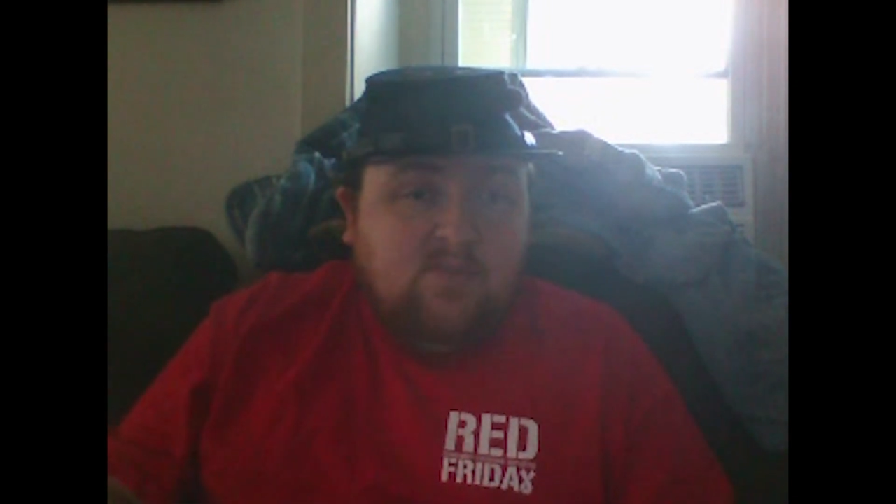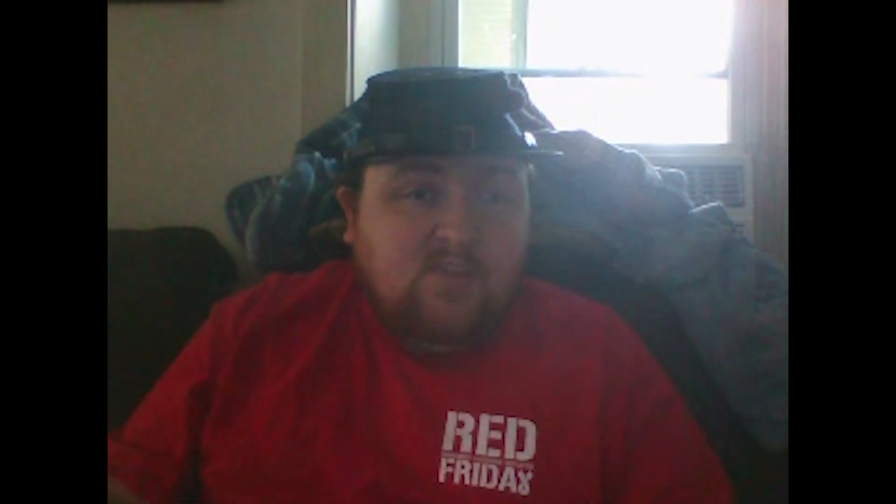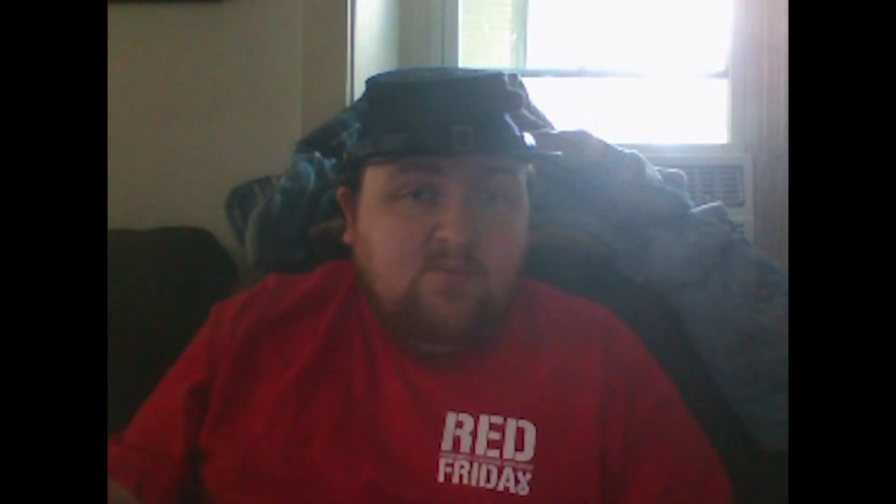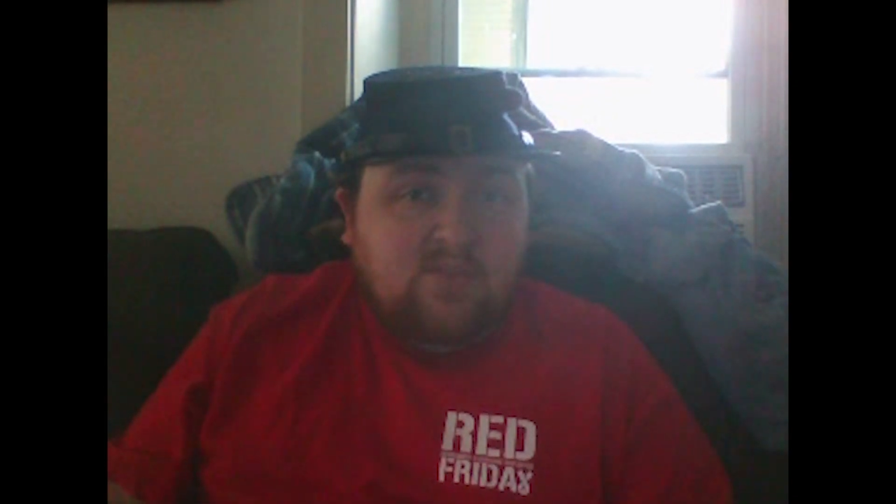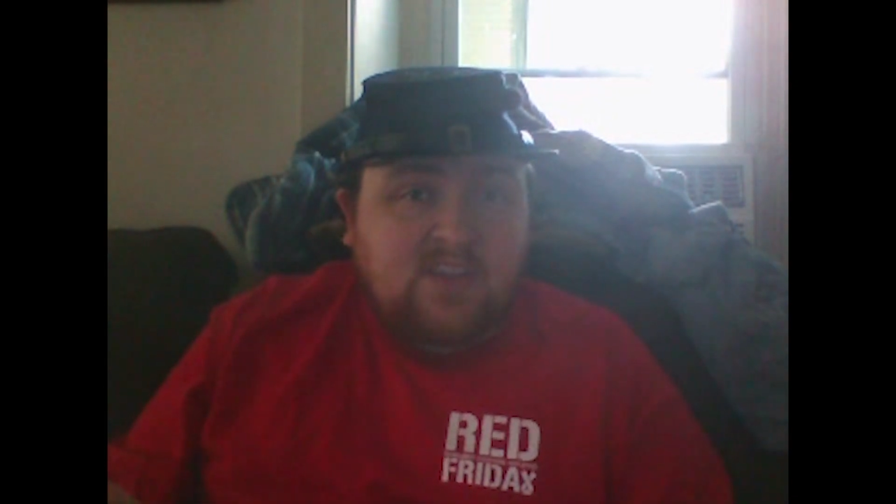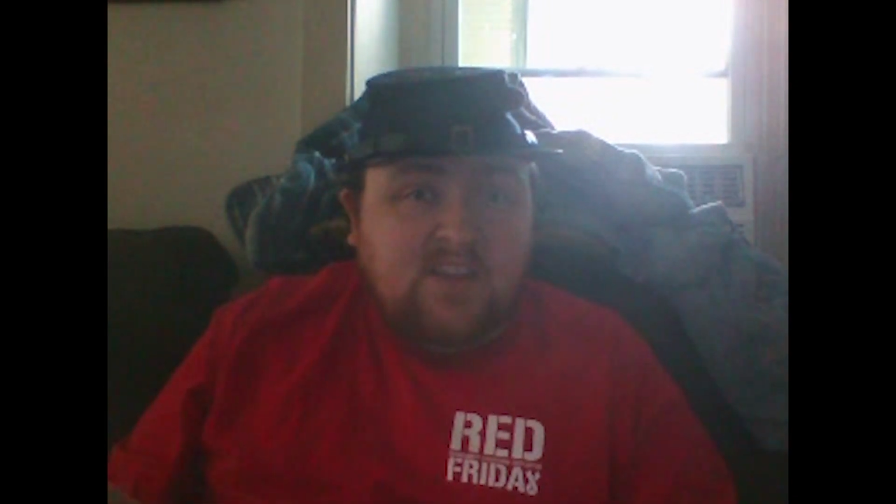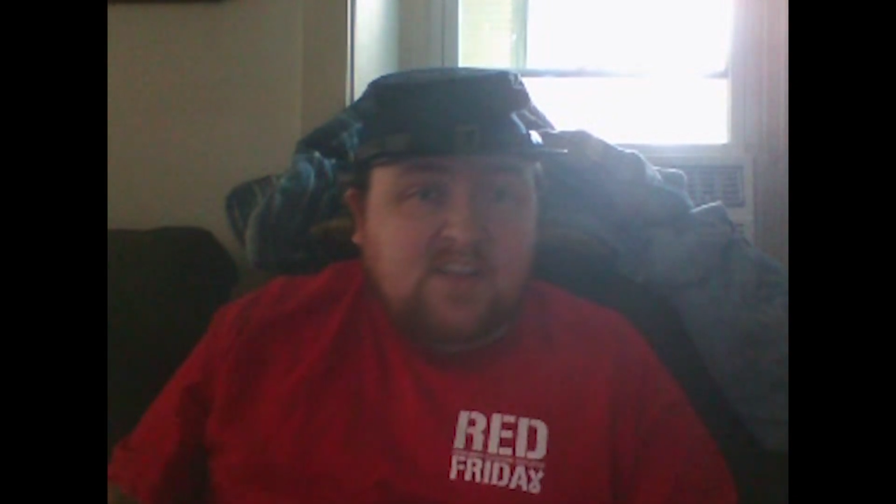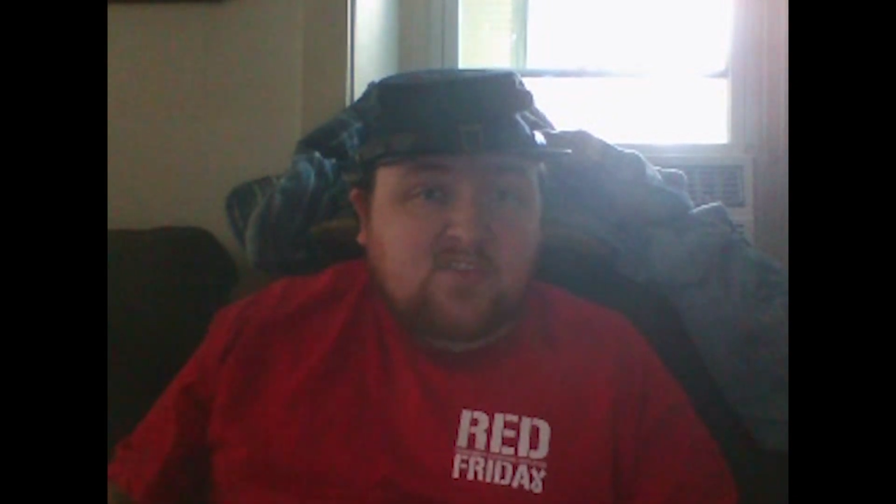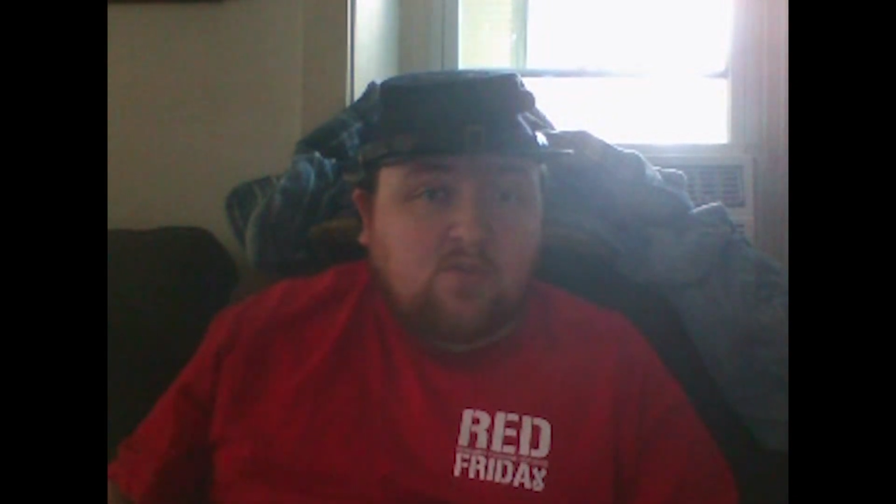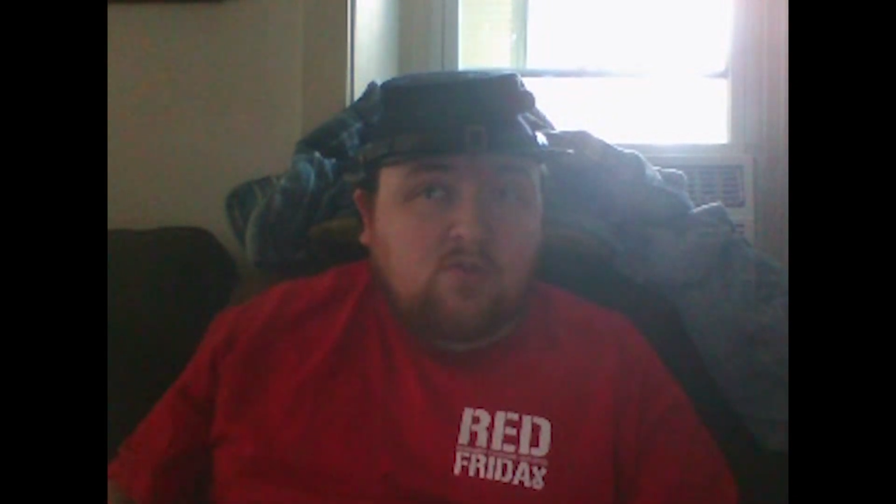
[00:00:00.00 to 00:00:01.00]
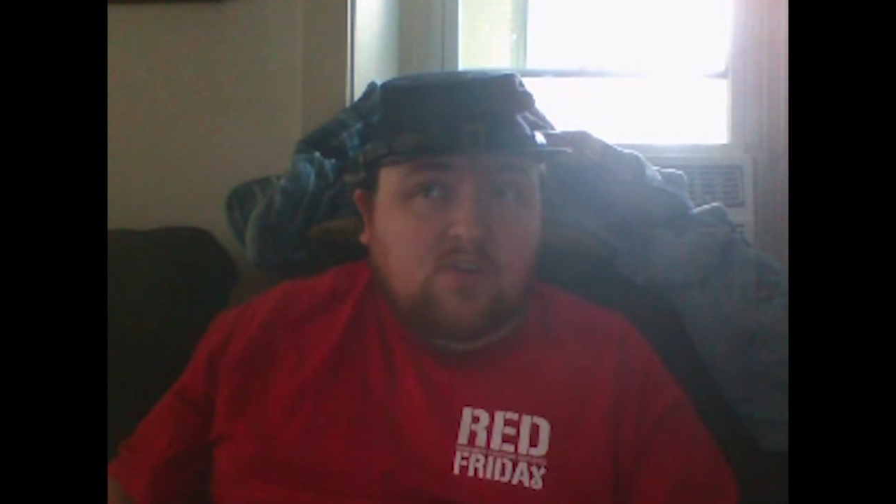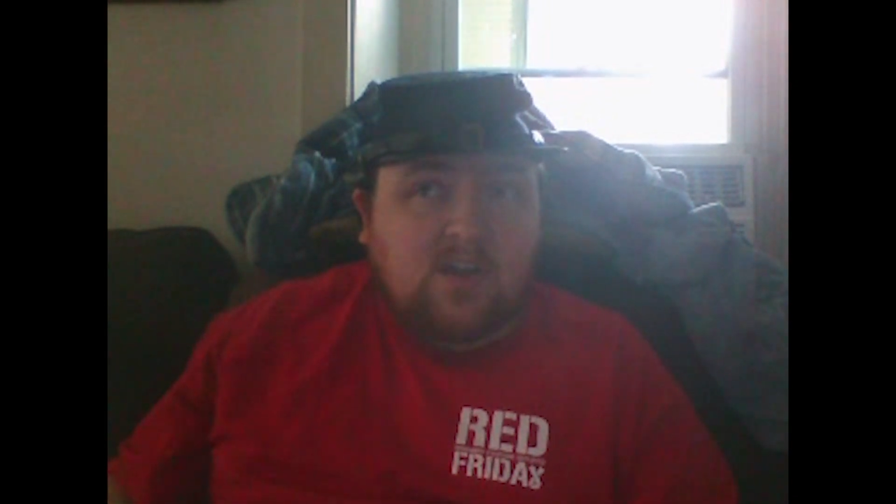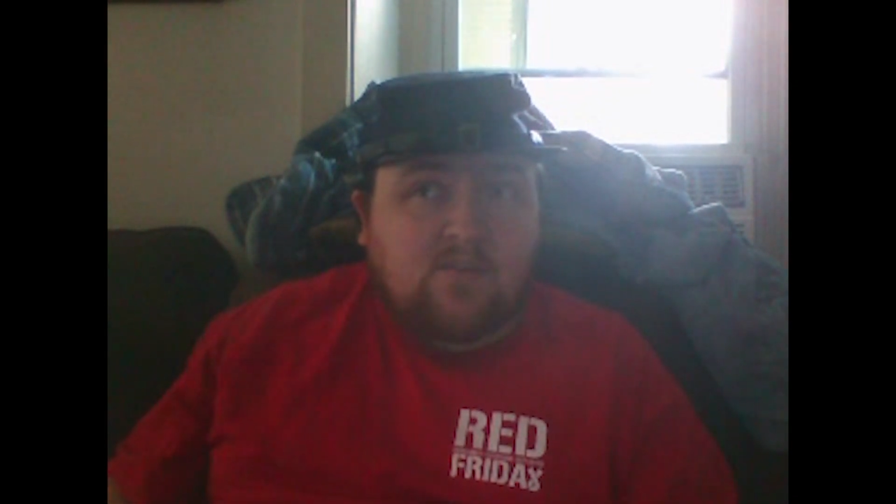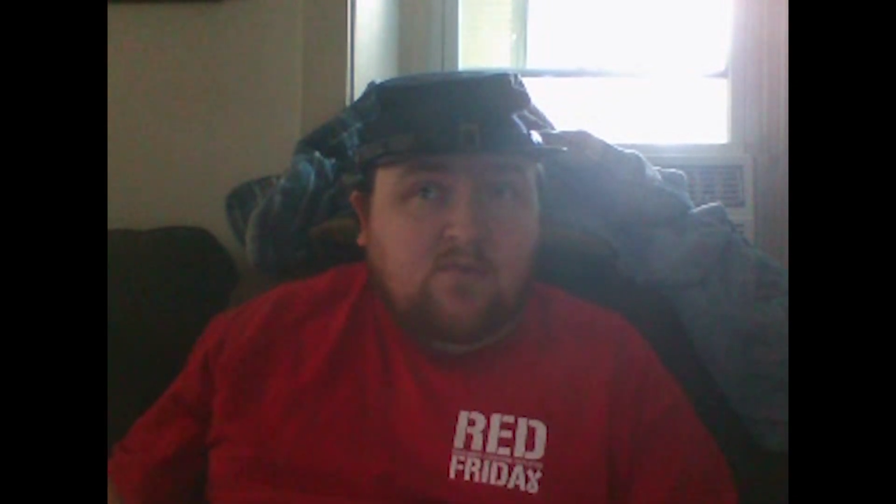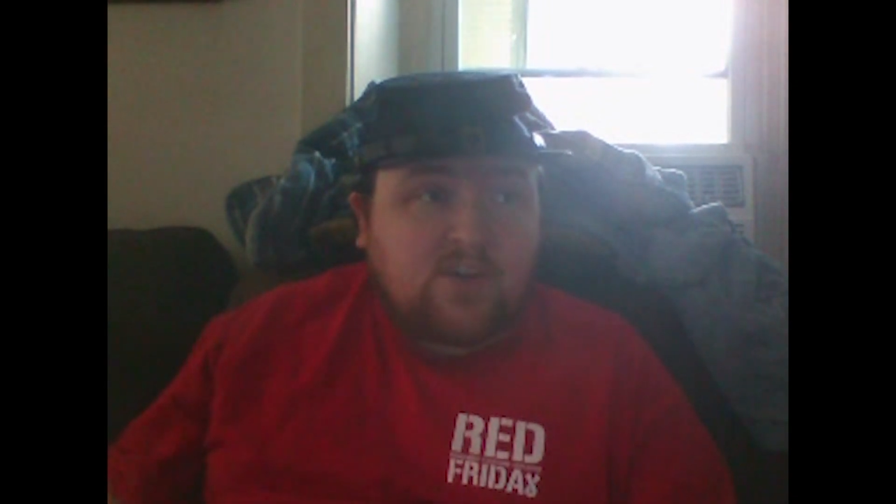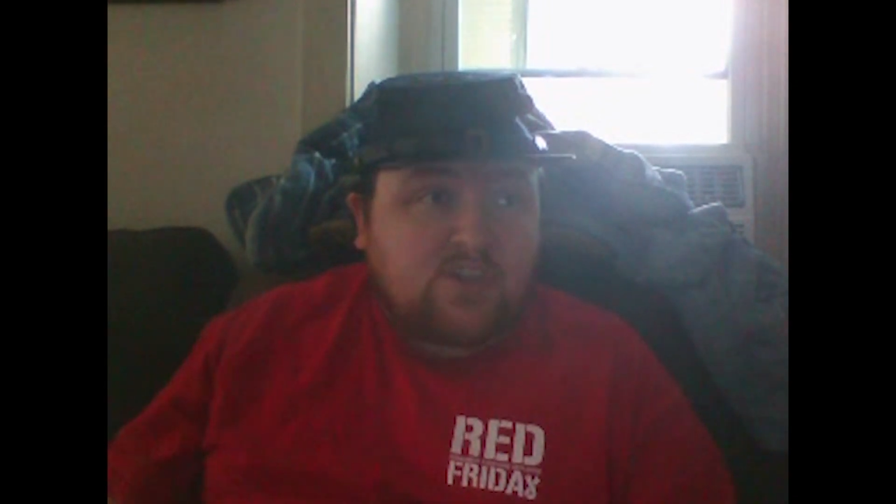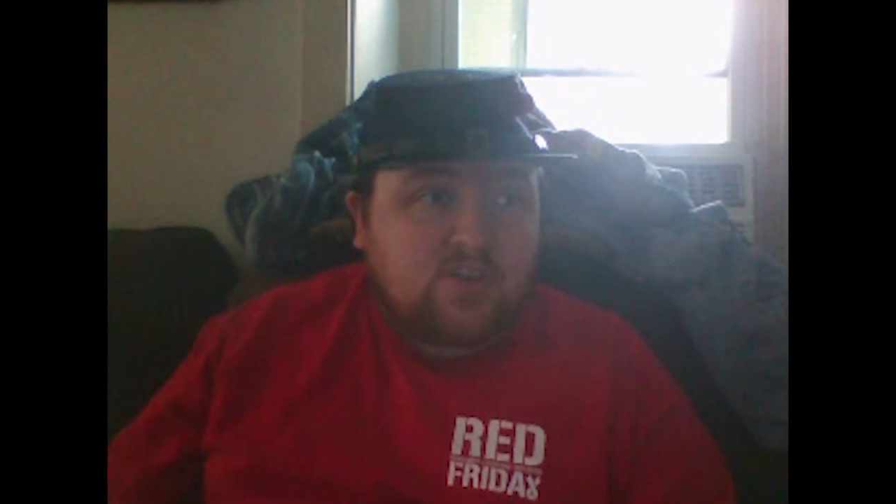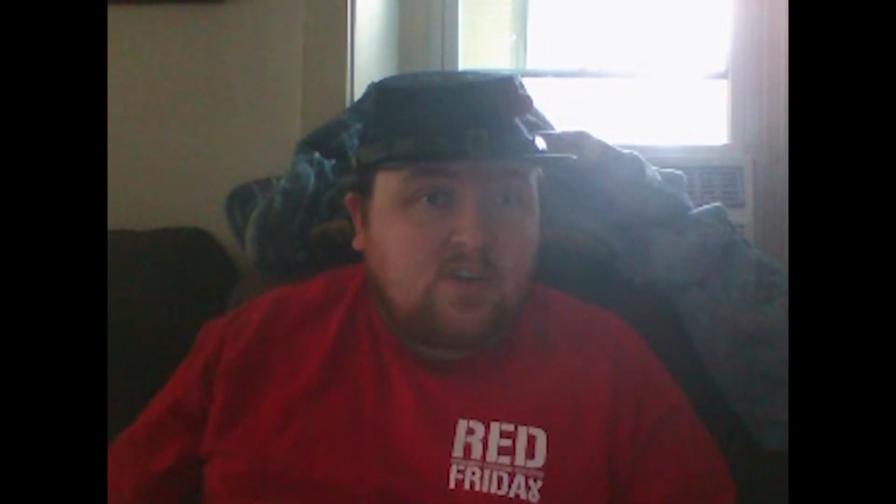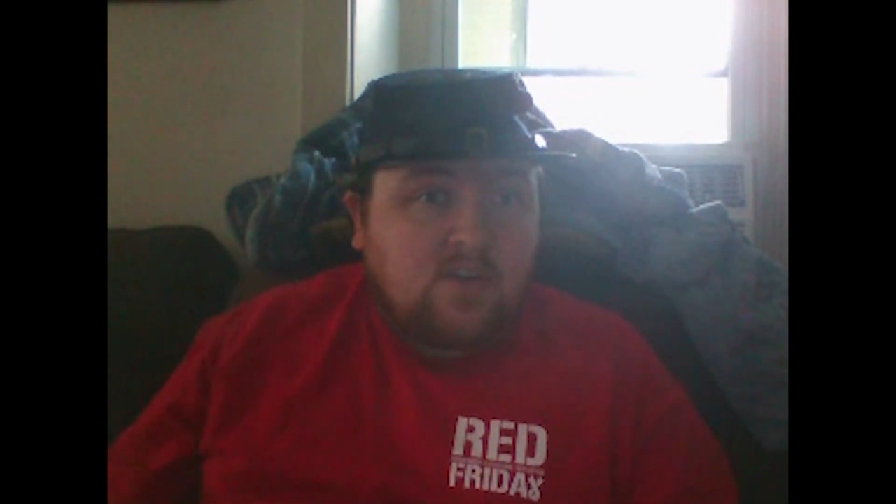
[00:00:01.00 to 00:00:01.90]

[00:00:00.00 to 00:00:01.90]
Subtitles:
them complete and total coverage.